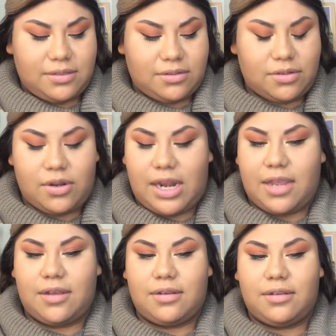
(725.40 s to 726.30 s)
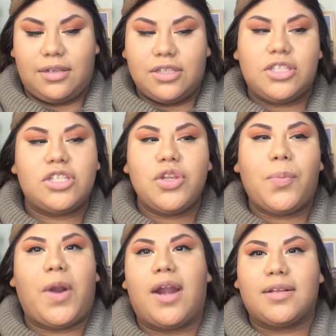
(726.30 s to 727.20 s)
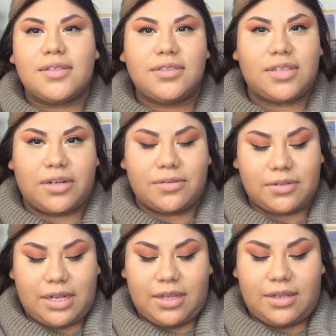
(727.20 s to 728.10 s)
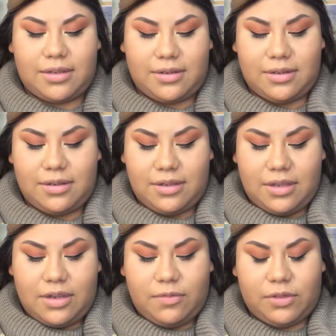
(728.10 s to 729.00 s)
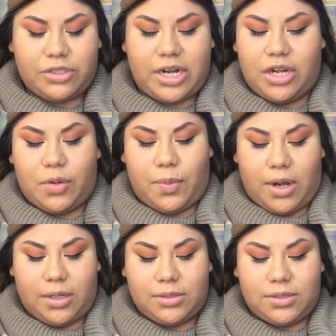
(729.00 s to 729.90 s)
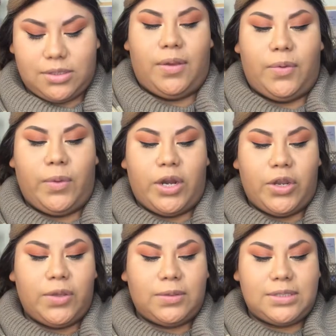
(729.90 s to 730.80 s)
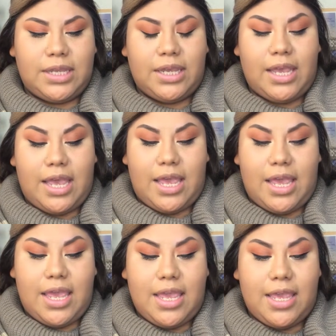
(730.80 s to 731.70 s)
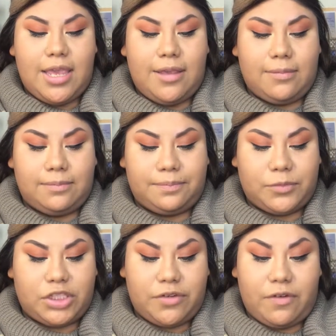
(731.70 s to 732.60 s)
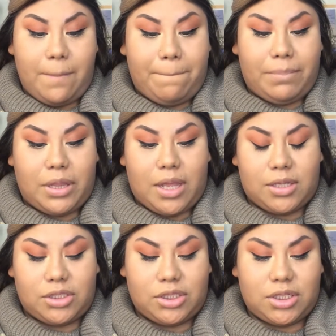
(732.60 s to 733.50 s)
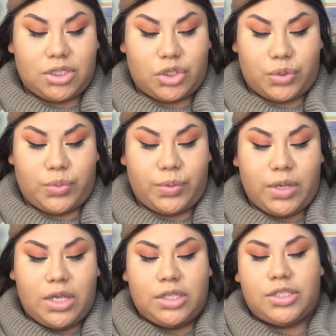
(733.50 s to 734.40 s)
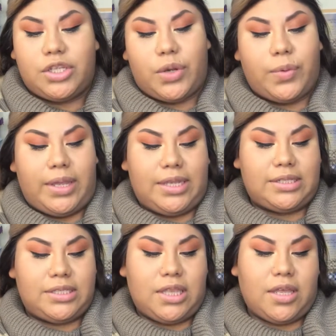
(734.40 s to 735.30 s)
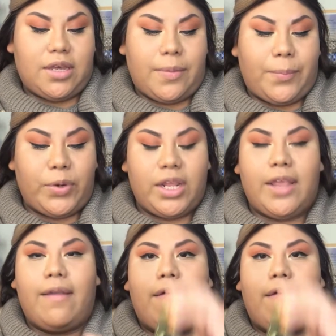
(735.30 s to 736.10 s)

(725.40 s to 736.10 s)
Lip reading: so like just new products in general, like we're trying new products. We are using a different blush too. So it's the Pretty